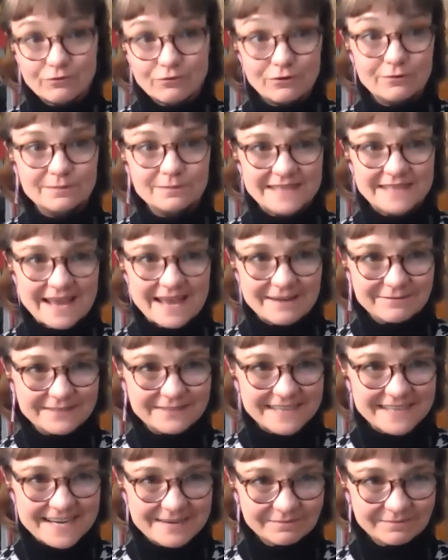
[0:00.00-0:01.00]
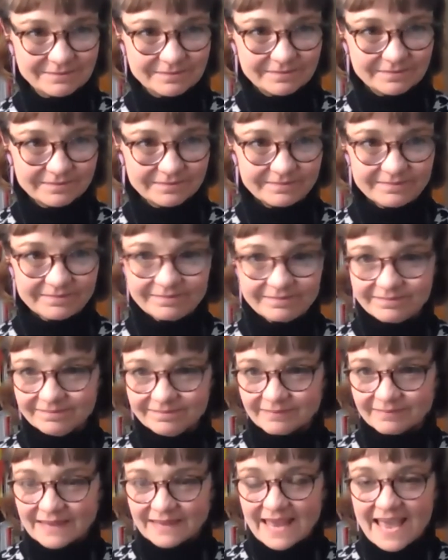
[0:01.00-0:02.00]
group safety,
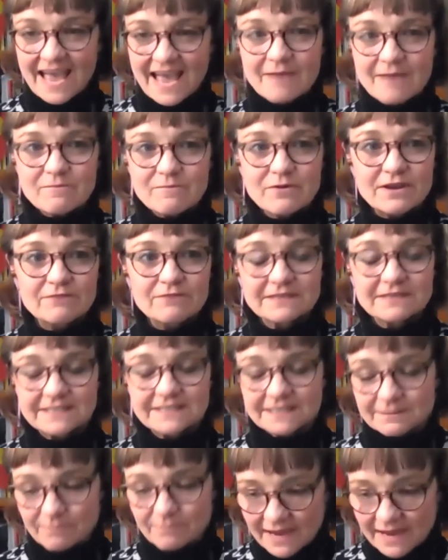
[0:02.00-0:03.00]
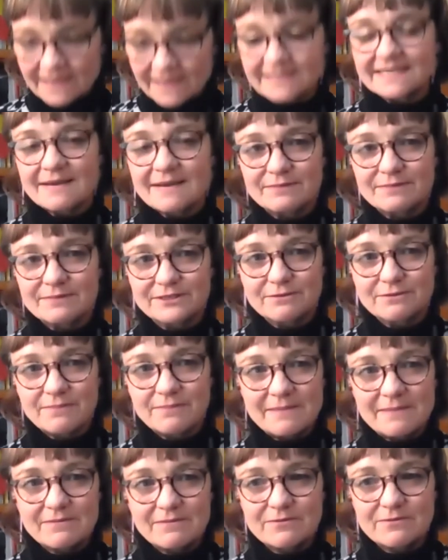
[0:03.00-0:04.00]
and we respect Aboriginal
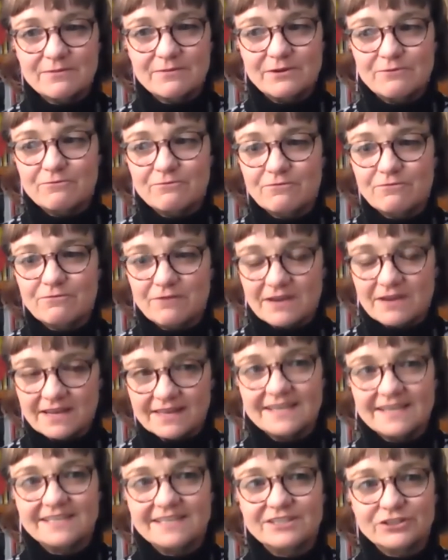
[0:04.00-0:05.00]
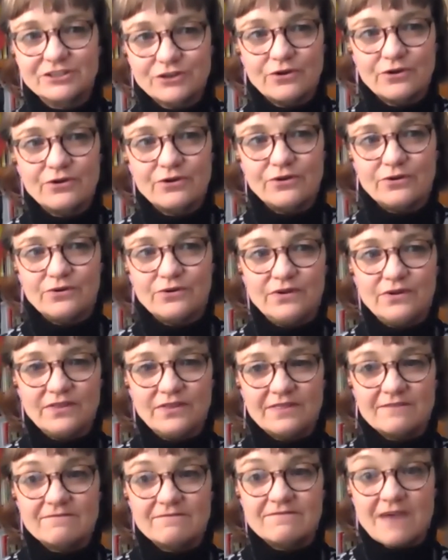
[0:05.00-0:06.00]
people and we really show
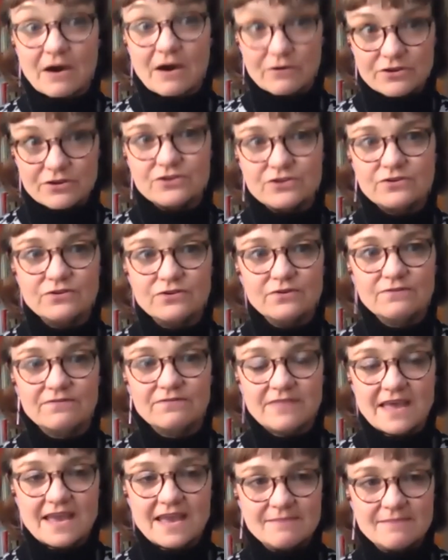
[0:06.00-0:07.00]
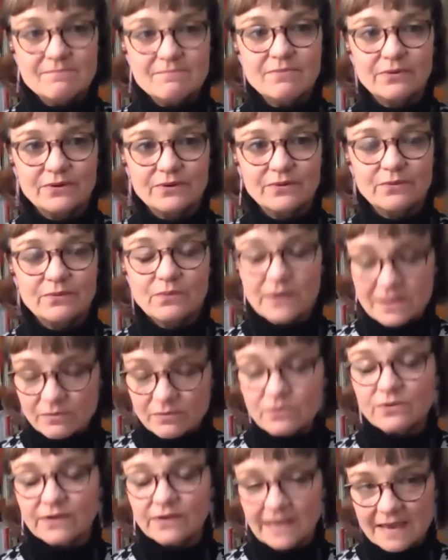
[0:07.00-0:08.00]
the value of their input, we
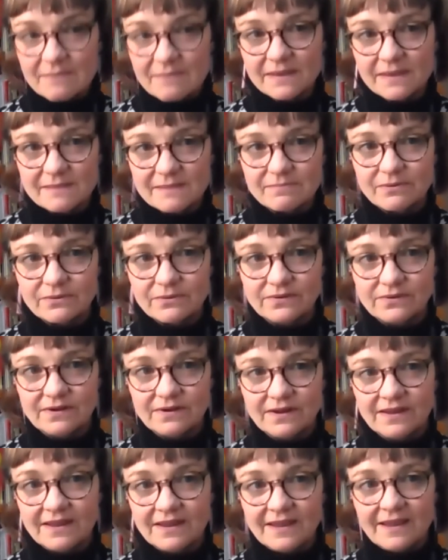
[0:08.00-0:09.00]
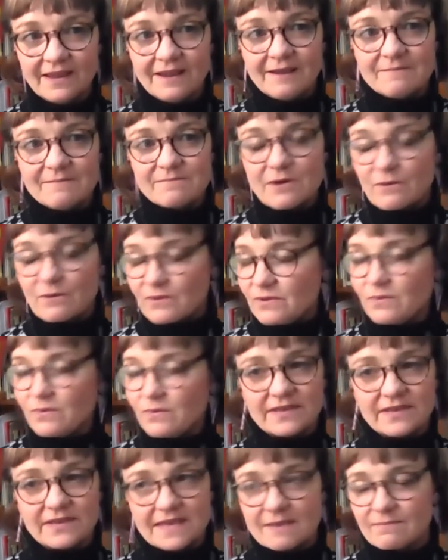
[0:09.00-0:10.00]
will get people. But we
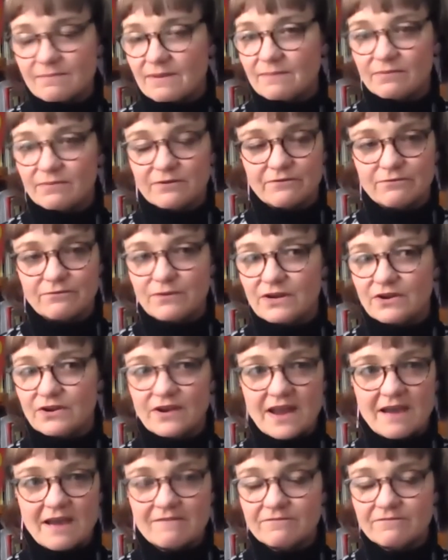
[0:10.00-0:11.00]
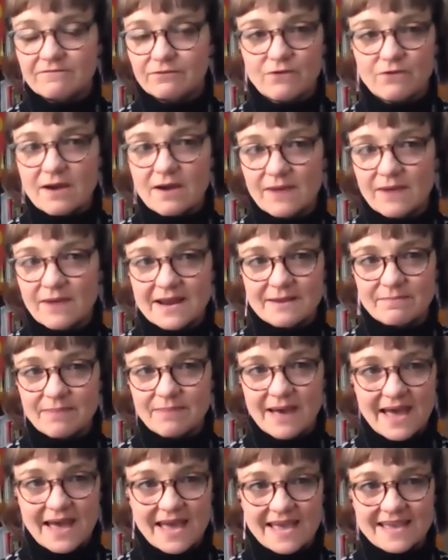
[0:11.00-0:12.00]
won't get people if we don't have the right way to
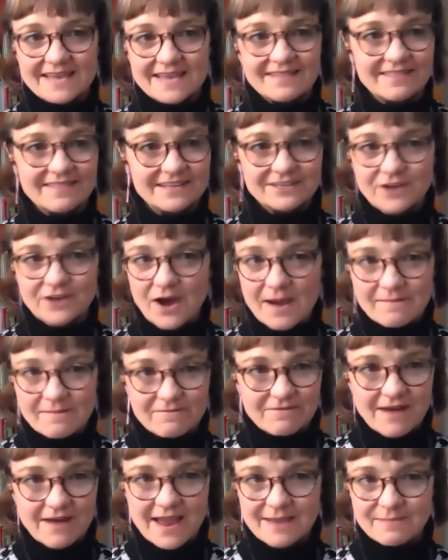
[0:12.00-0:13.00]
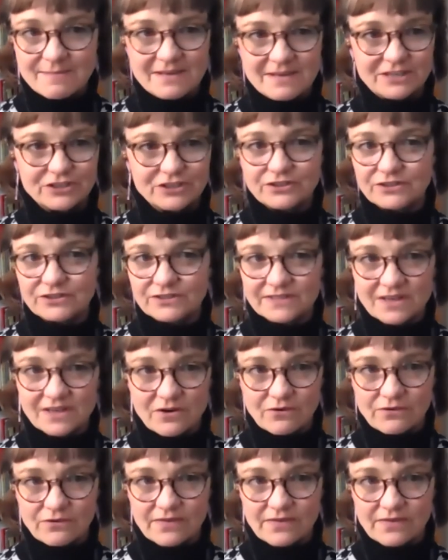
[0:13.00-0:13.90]
pay and the time frame issues and